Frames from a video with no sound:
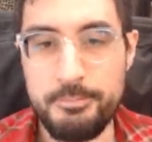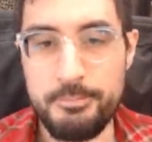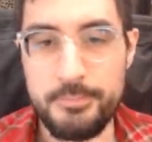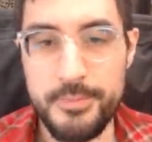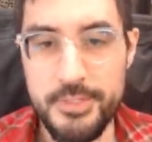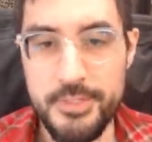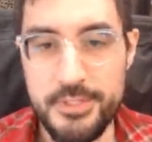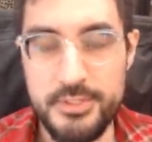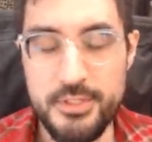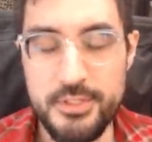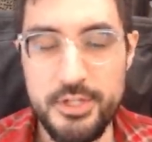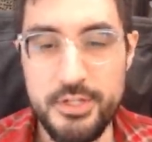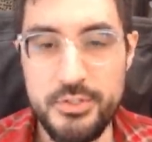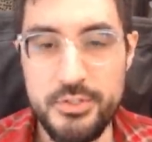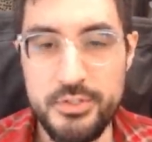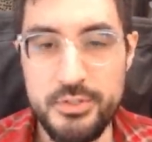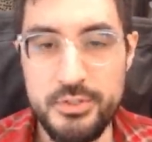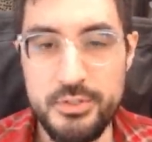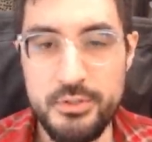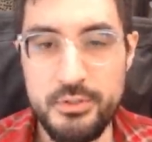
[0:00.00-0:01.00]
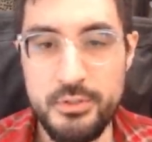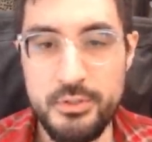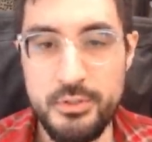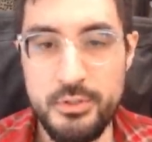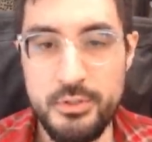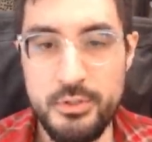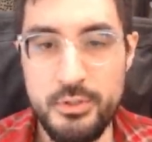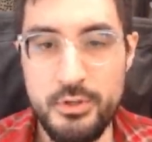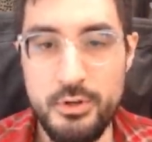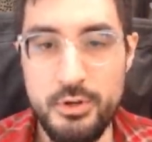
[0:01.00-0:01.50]
discussion
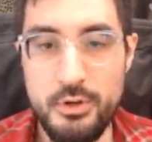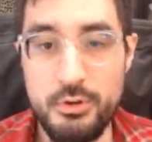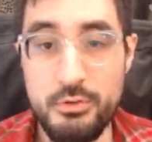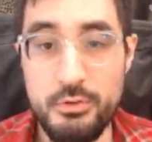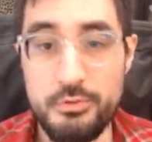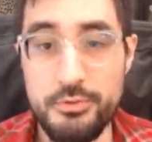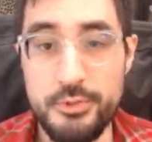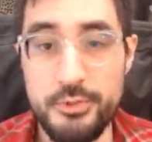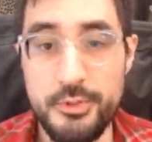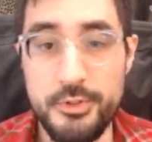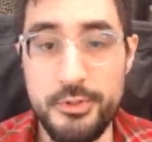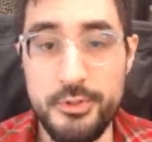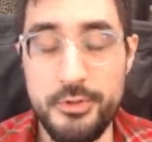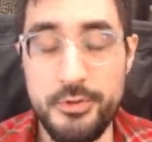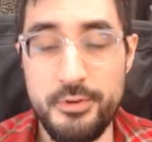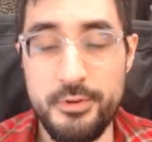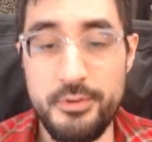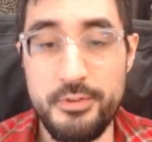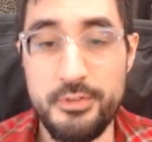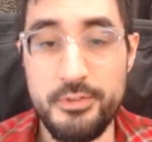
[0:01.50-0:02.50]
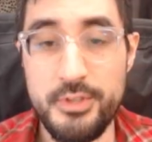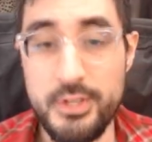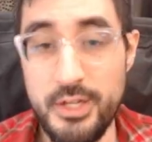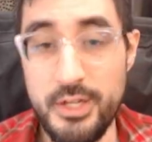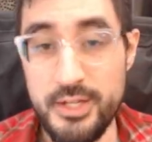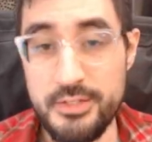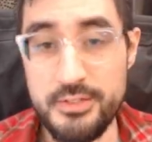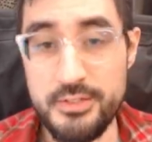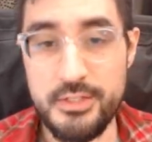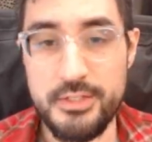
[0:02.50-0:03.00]
over the
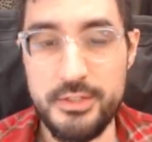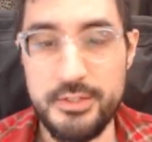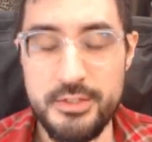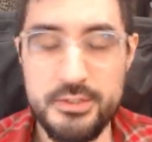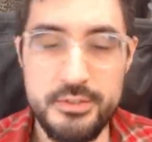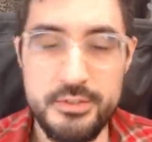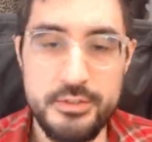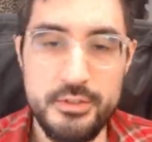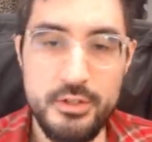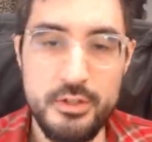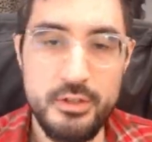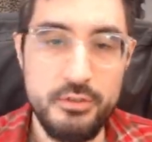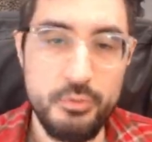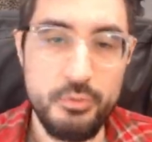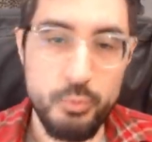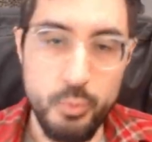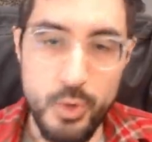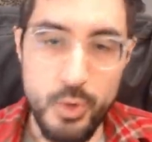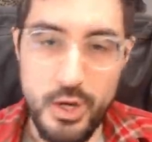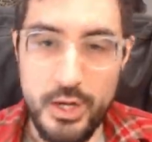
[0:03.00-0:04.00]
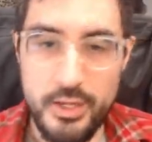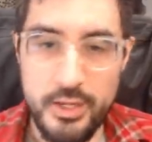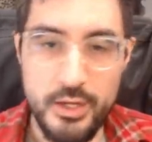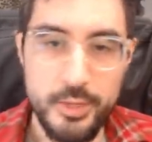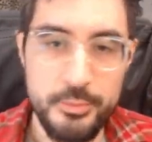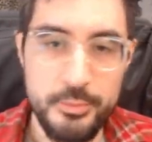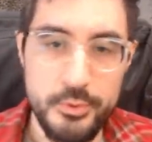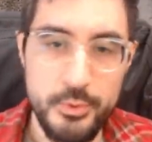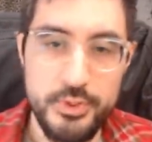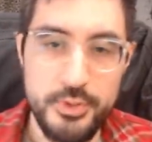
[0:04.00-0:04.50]
ideas of why
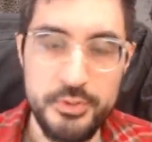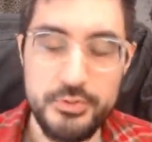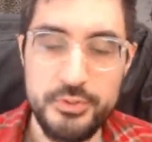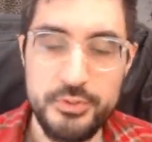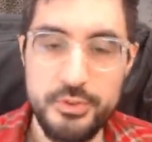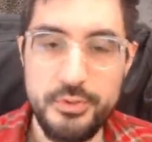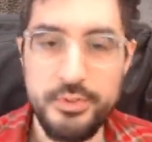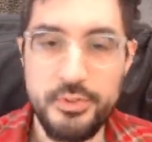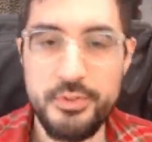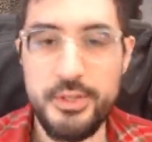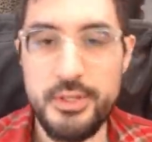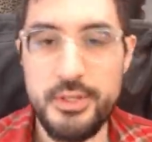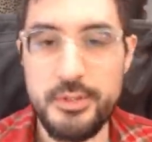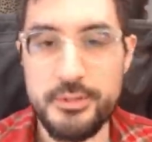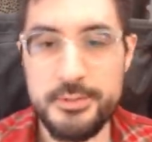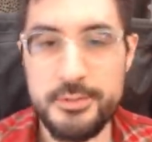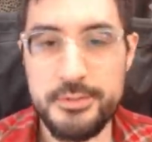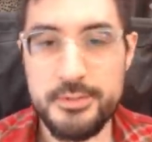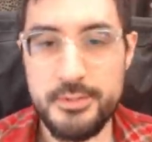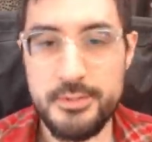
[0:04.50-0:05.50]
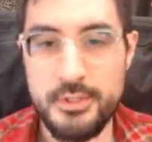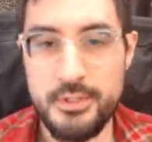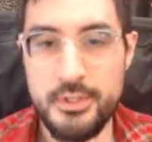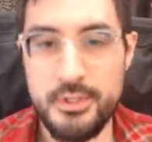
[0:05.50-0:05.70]
I'm doing certain things,